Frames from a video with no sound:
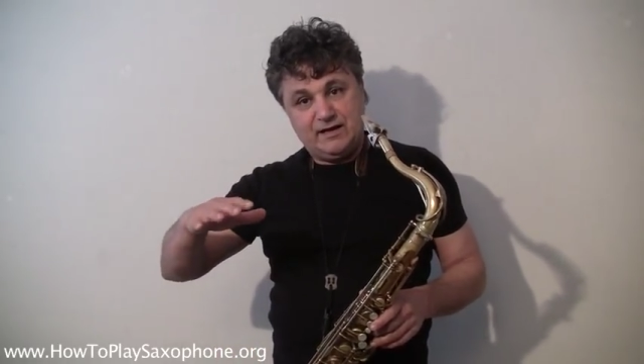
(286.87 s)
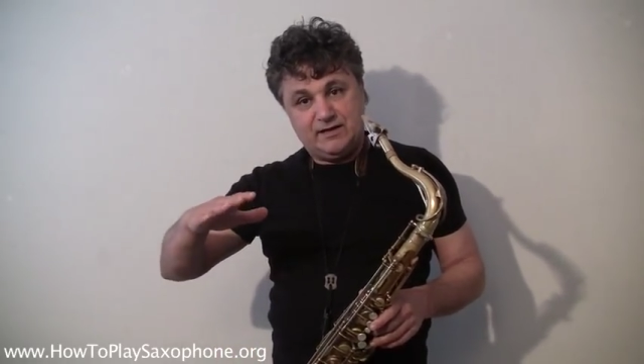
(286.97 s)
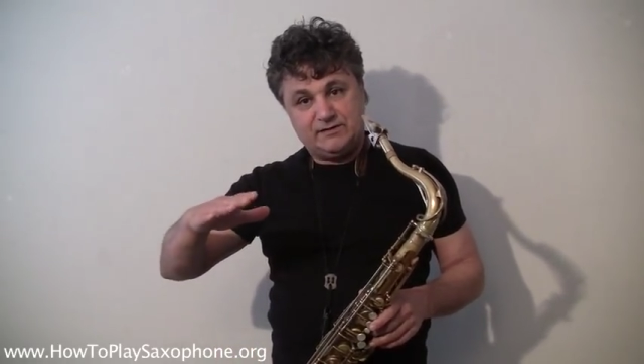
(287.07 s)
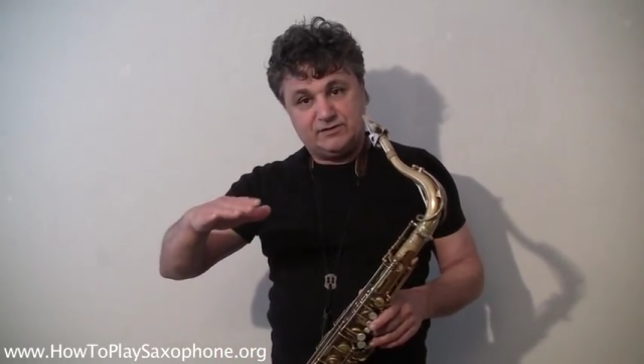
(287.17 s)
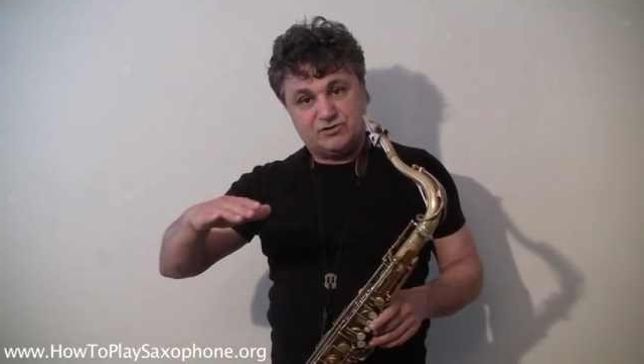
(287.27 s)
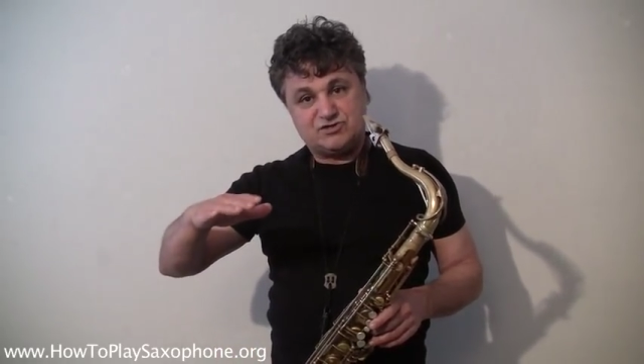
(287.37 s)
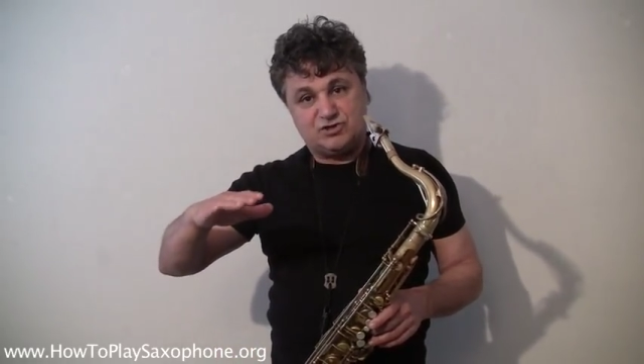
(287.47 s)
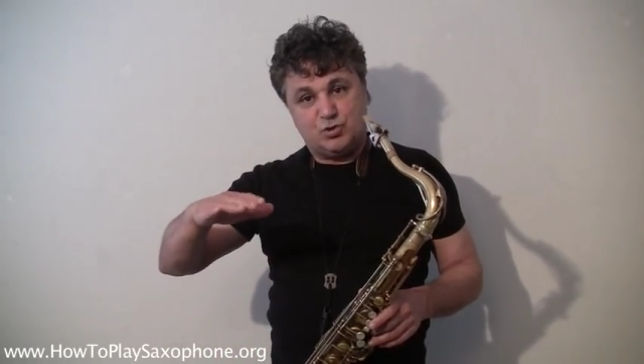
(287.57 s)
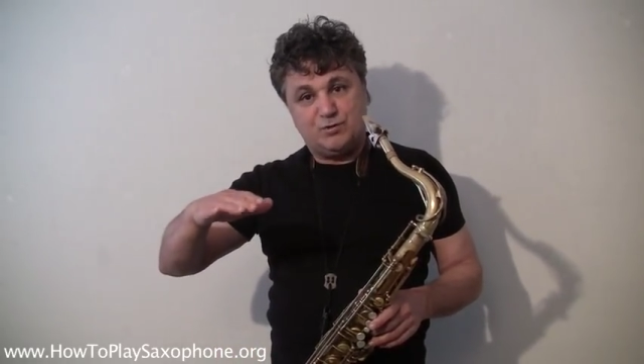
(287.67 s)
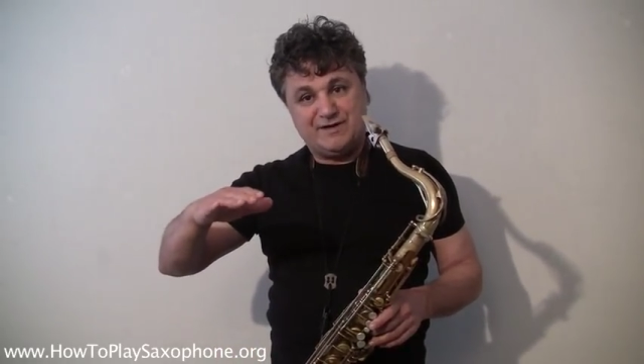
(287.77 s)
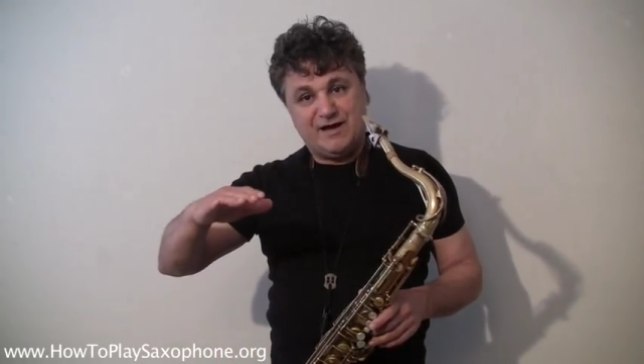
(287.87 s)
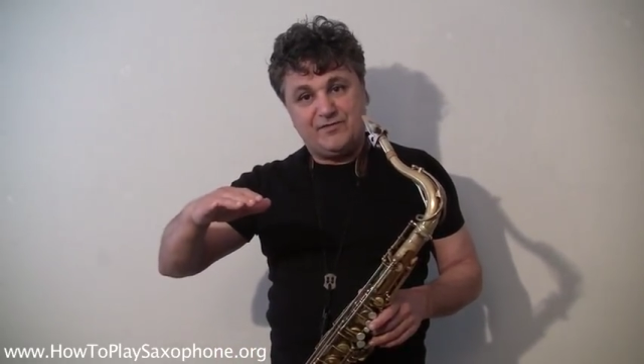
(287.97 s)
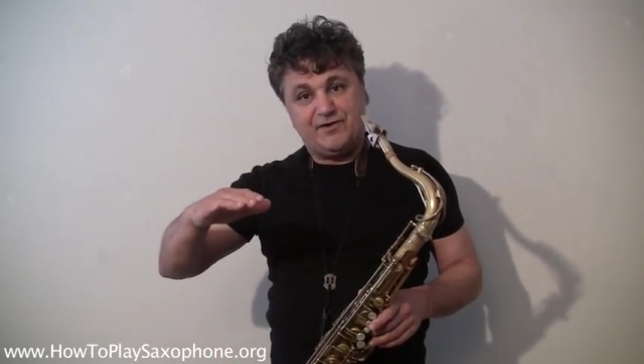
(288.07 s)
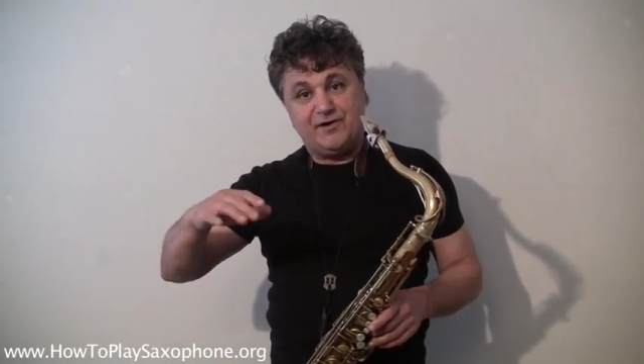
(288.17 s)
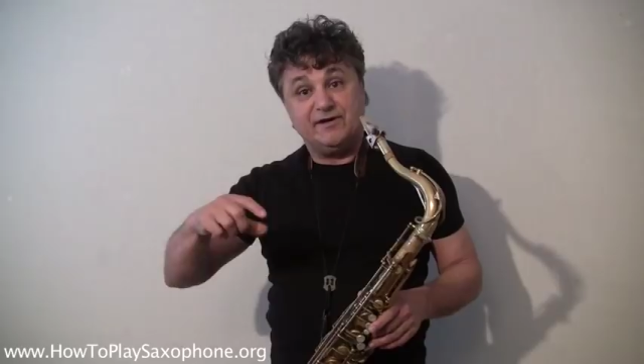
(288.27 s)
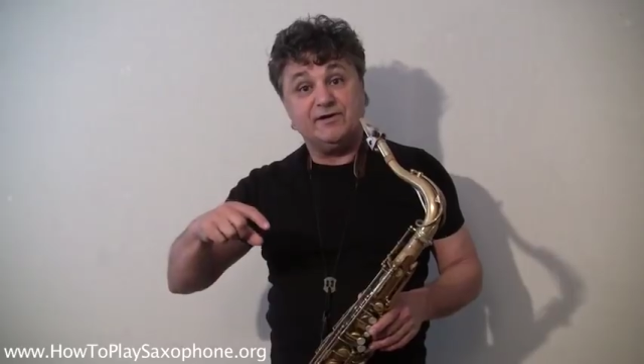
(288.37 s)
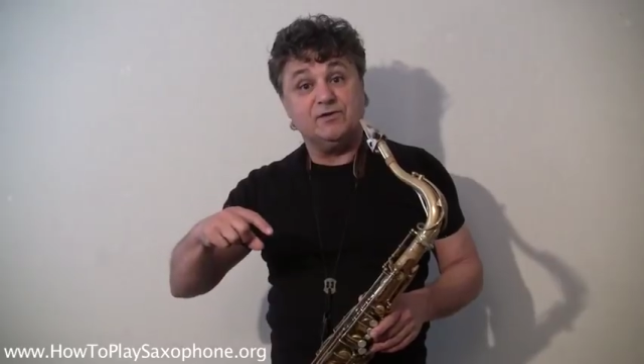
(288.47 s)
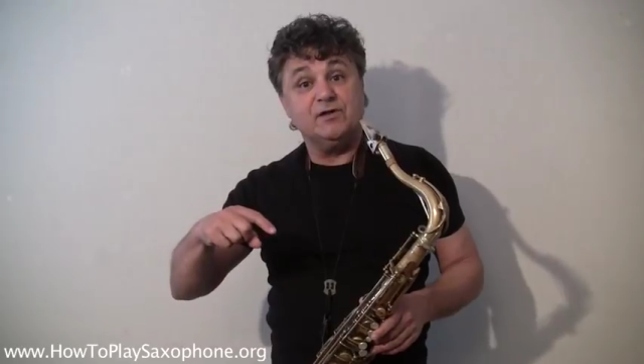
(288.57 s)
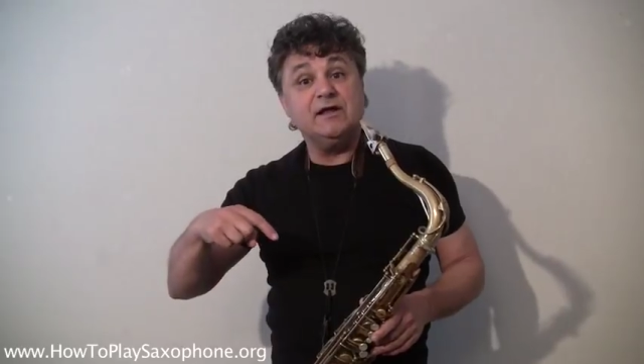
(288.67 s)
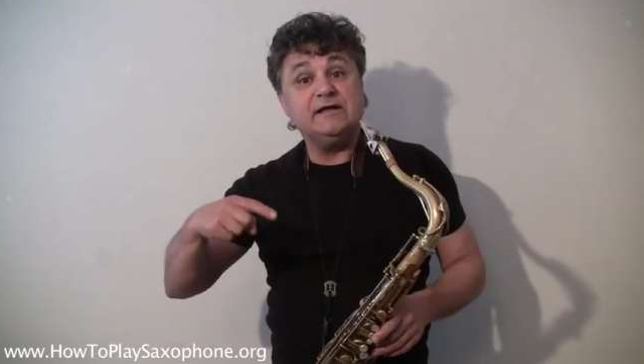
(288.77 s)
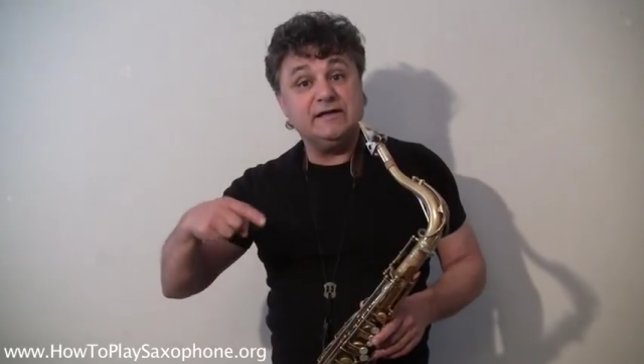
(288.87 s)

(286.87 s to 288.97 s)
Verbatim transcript: a little slower down there and it'll